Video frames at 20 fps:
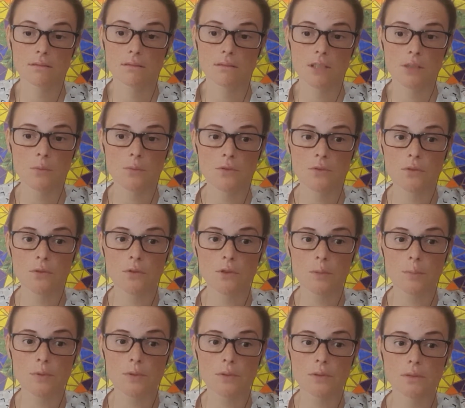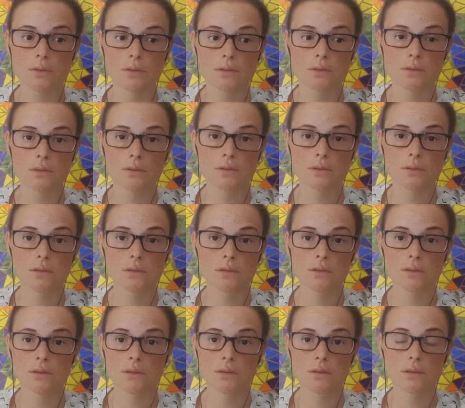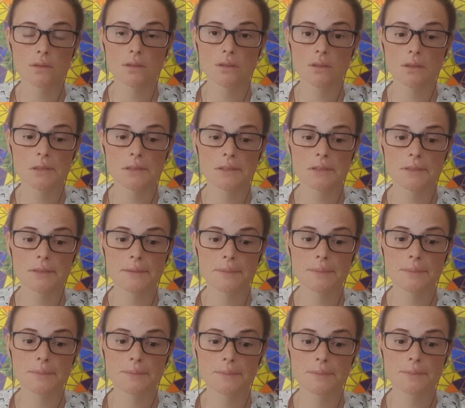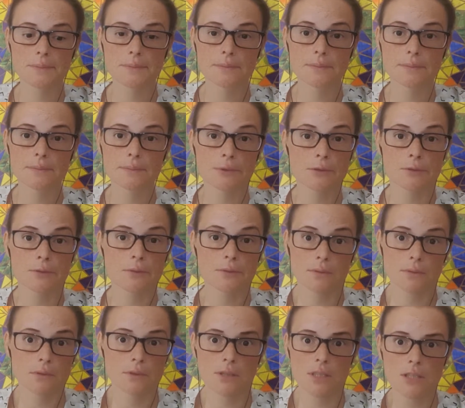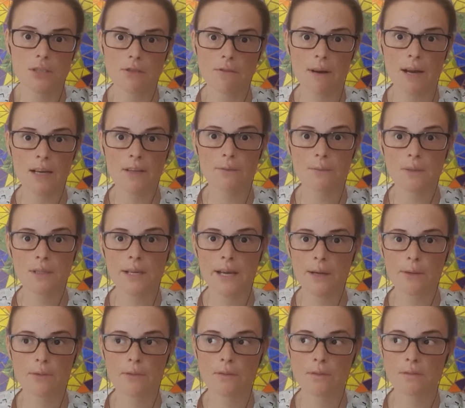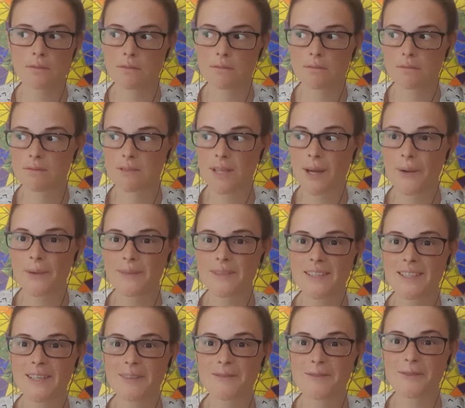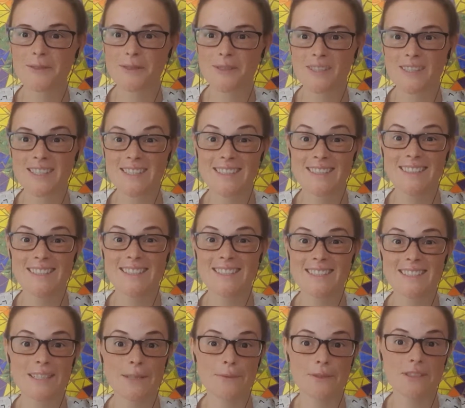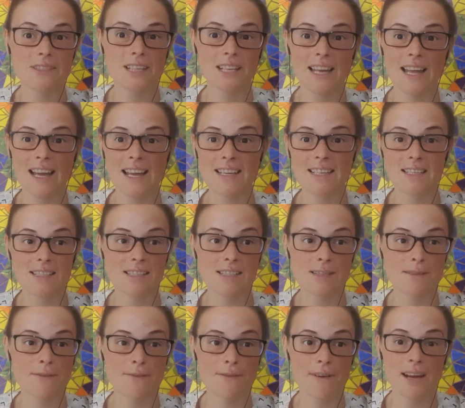it was horrible. But she tried without doubting. Of course she did. She was a lion, and she